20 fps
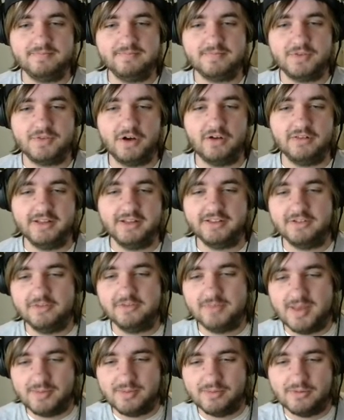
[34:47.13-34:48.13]
calling those
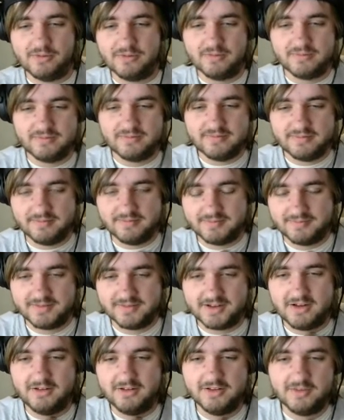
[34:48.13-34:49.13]
people
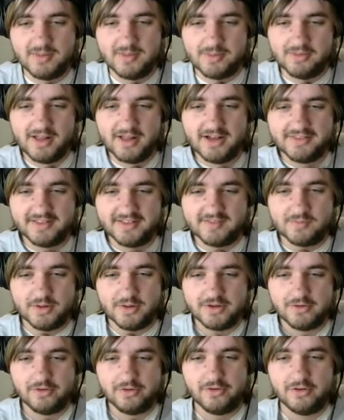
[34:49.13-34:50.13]
out. That's
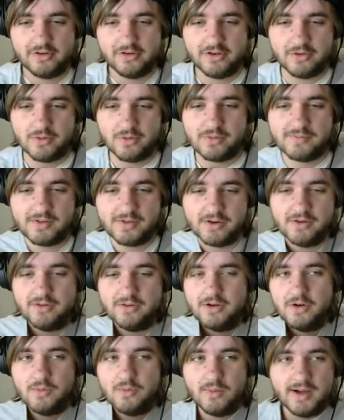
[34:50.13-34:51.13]
what you should do if you
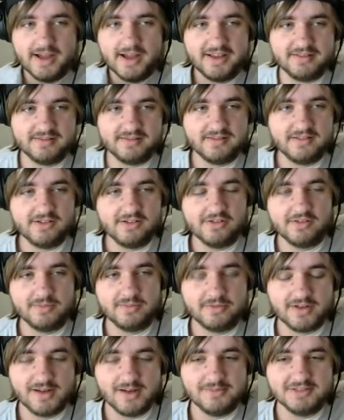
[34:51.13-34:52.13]
don't know why you're
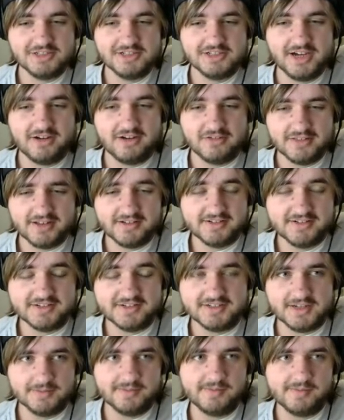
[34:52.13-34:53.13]
subscribed to this channel, then
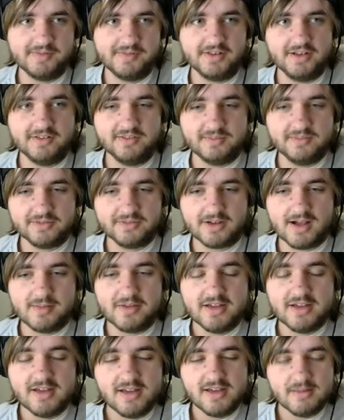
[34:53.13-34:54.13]
just unsubscribe.
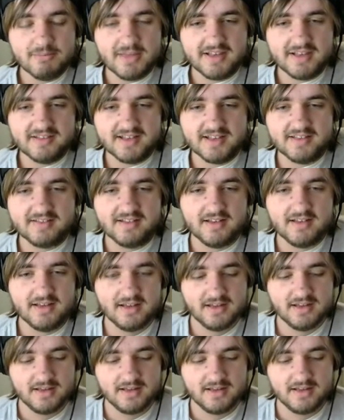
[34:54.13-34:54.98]
Makes sense.